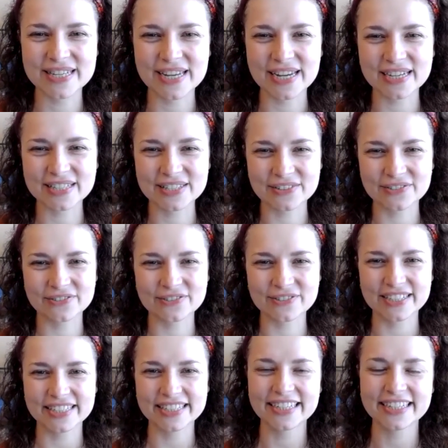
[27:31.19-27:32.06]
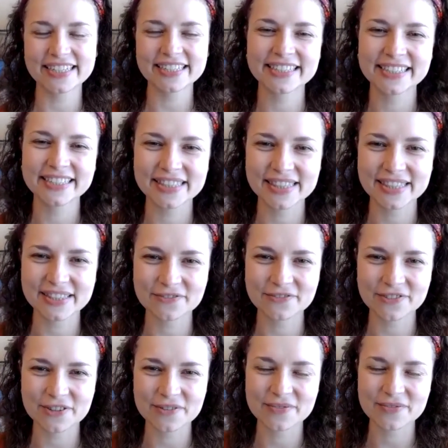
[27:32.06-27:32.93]
Dr. Frieda,
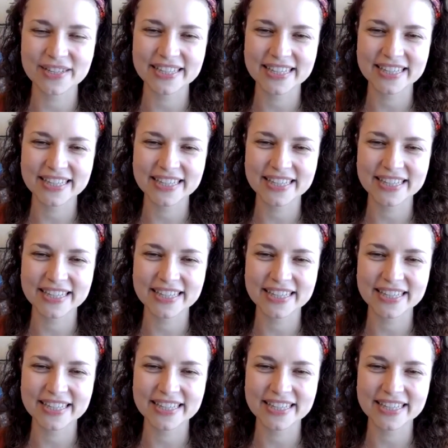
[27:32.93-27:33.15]
for being a